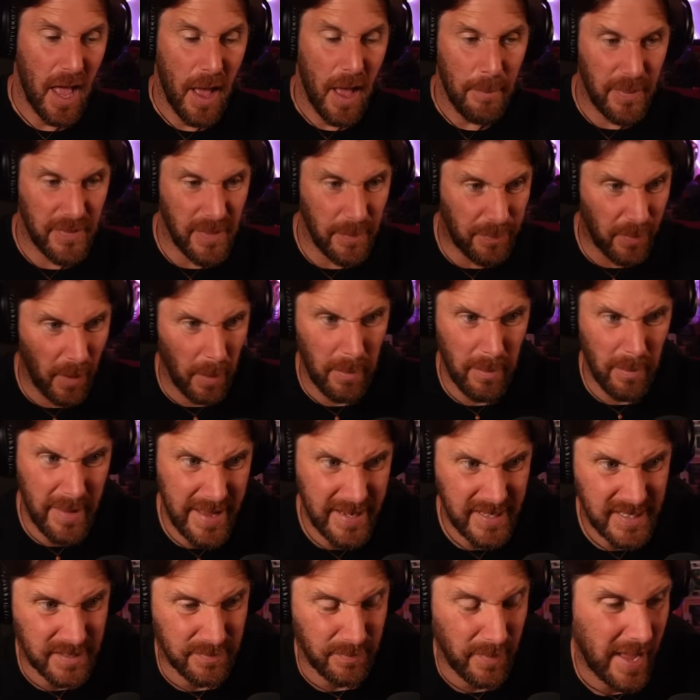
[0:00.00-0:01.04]
But the problem
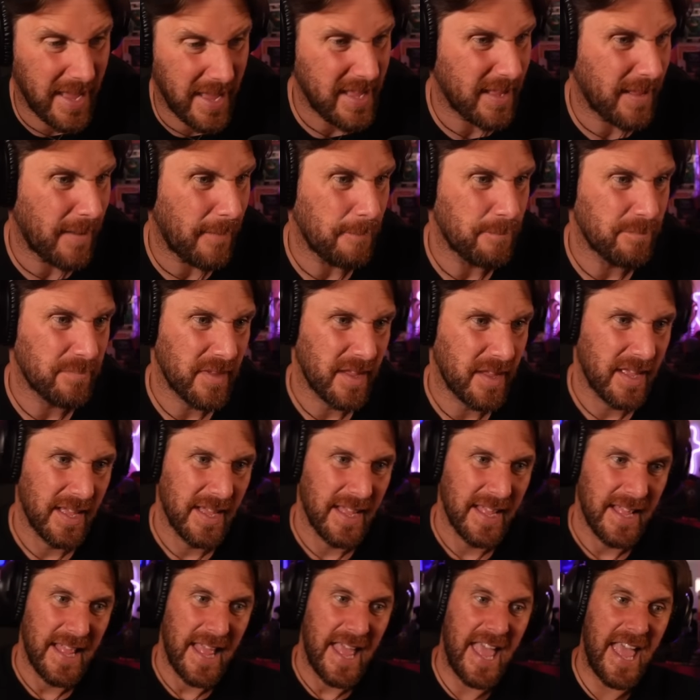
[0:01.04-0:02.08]
is, mate,
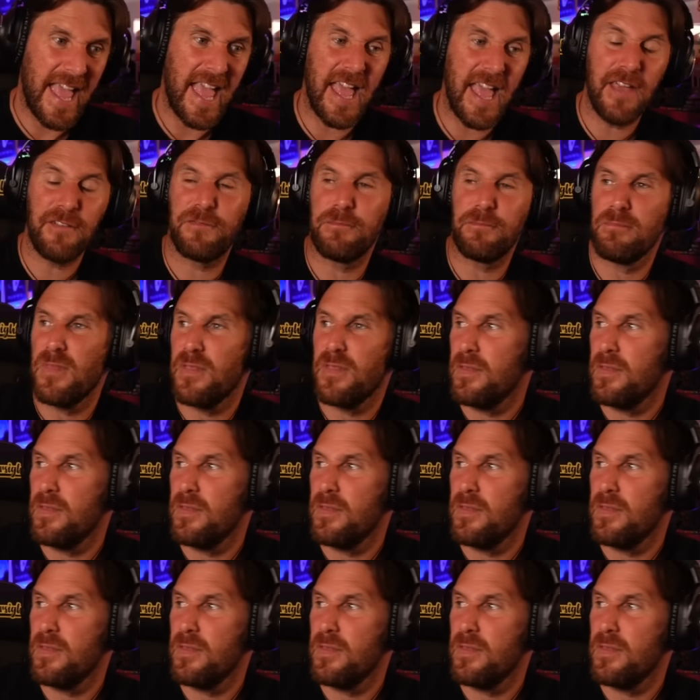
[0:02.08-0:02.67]
if